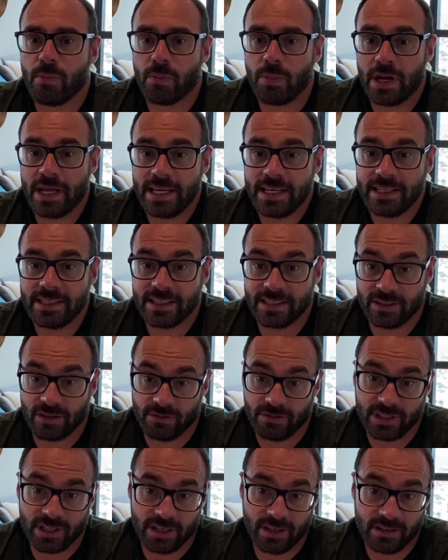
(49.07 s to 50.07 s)
Please, it's
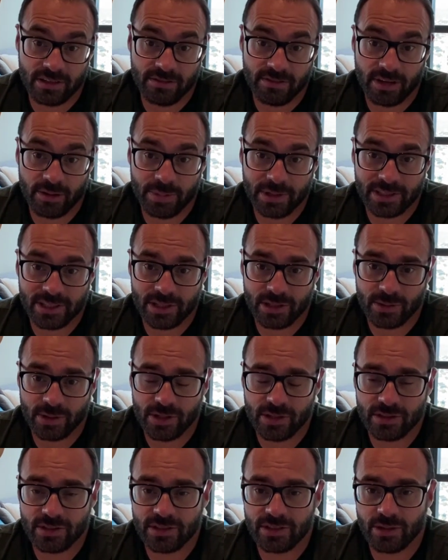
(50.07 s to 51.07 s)
obviously a developing situation,